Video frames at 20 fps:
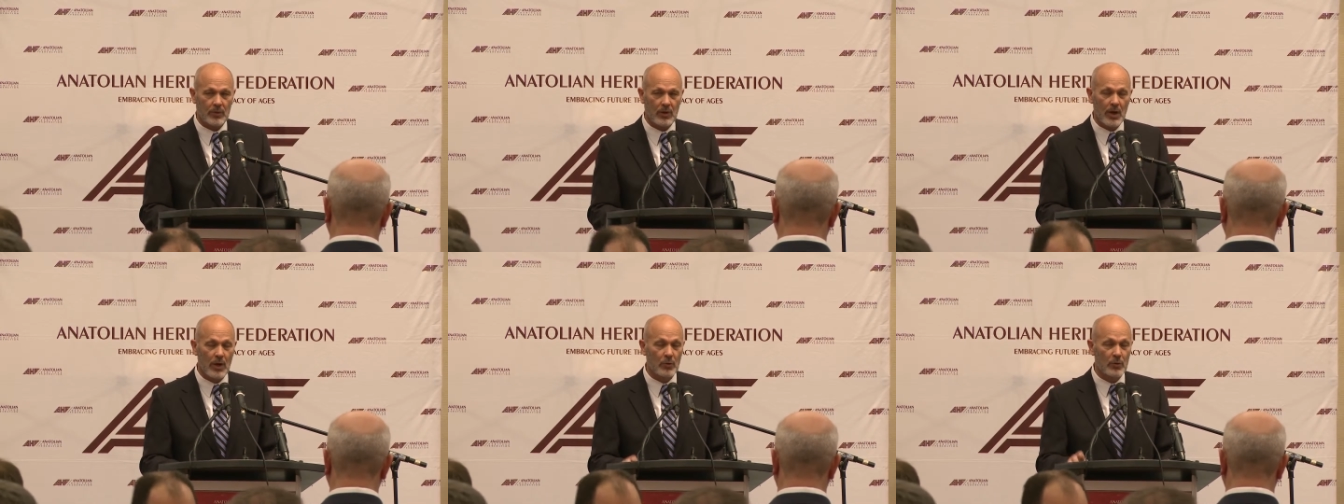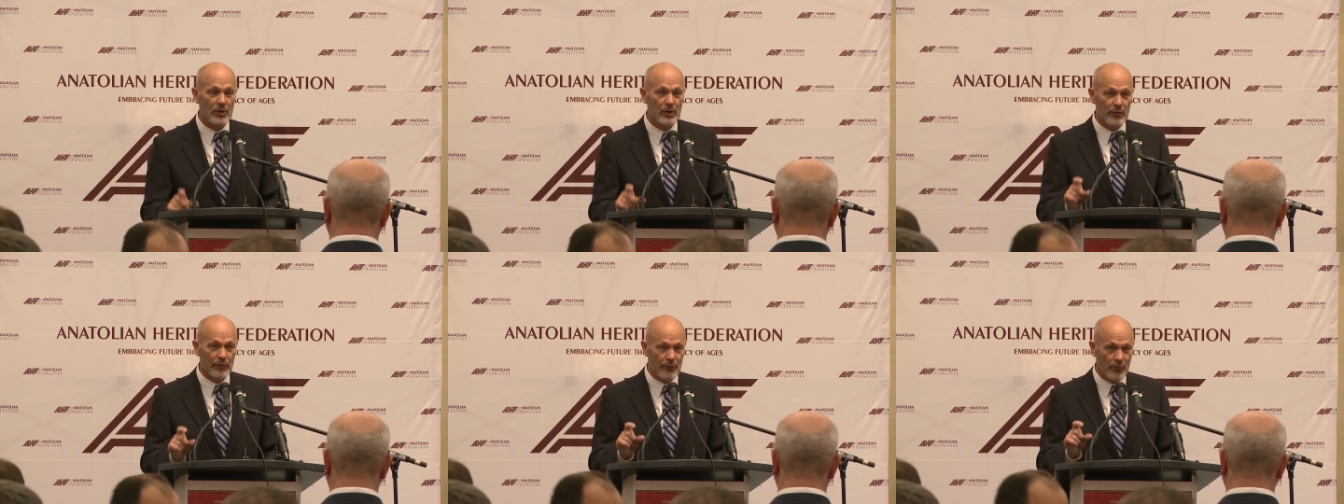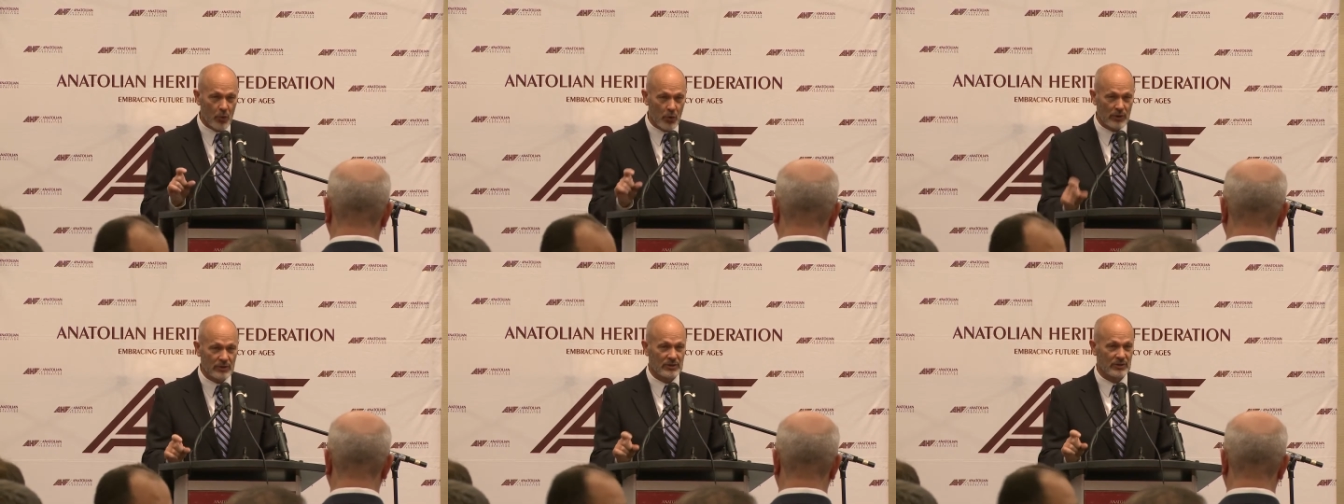a real
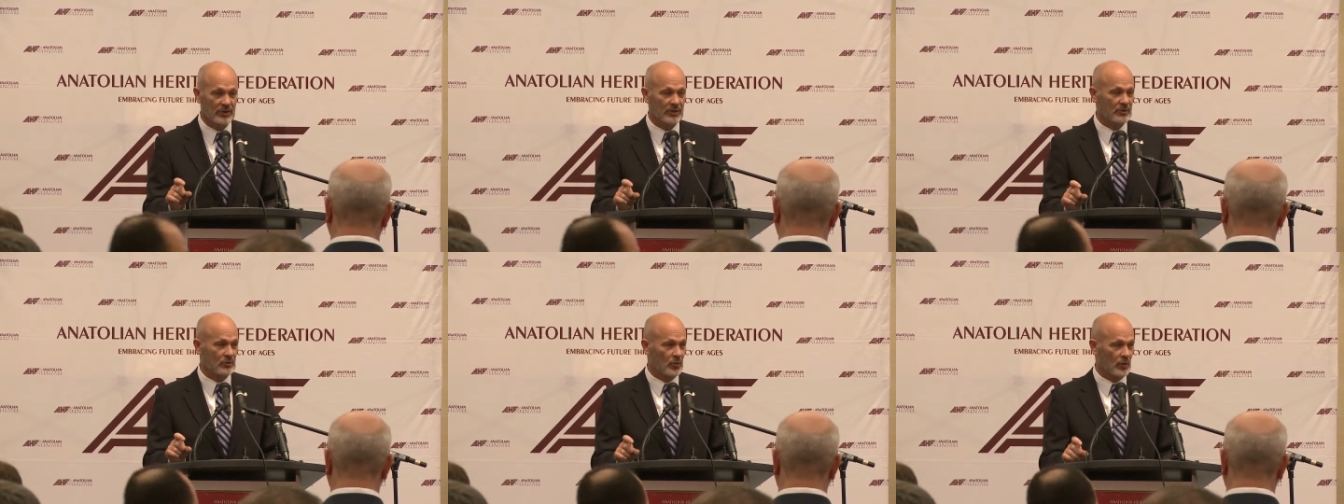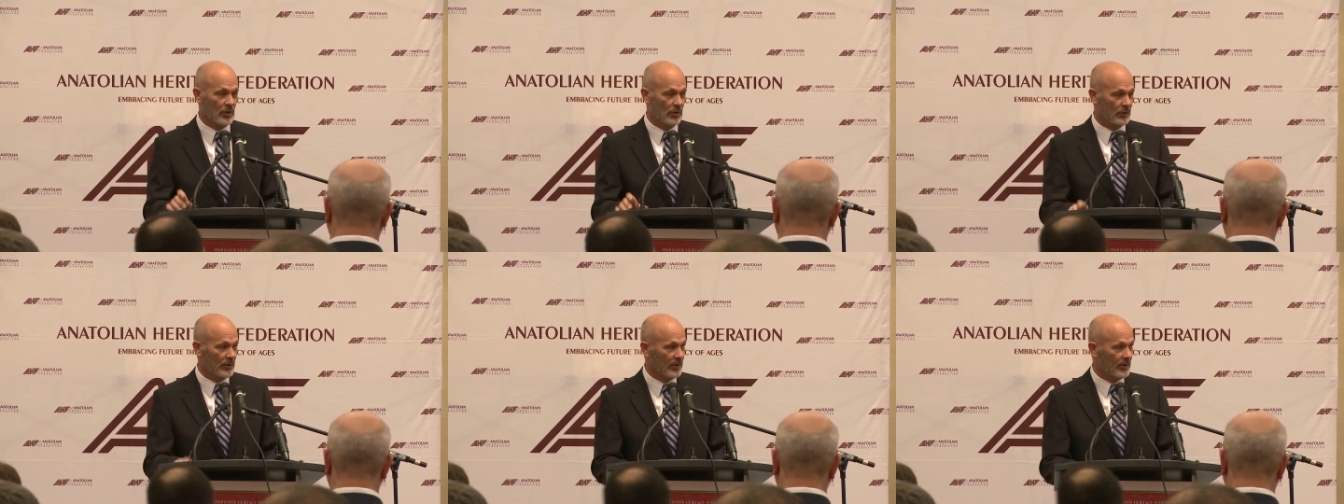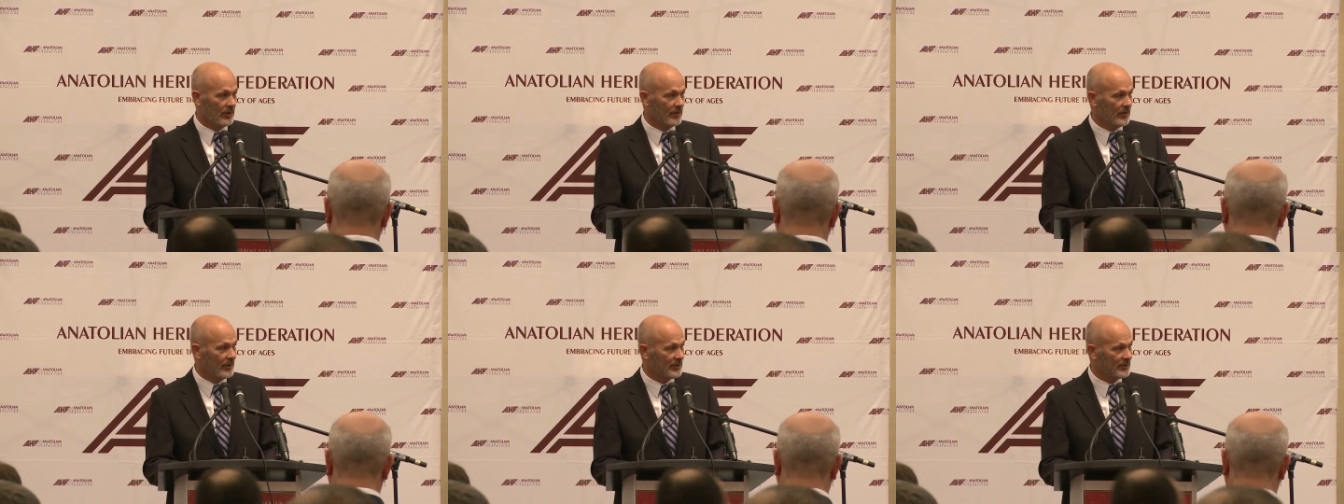force in this world,
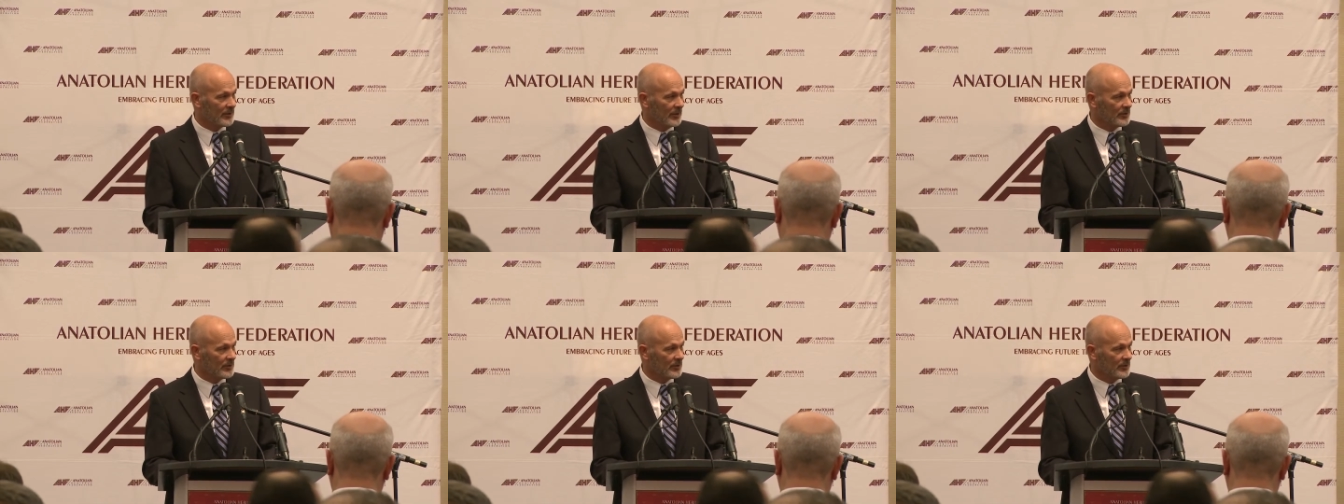and it's,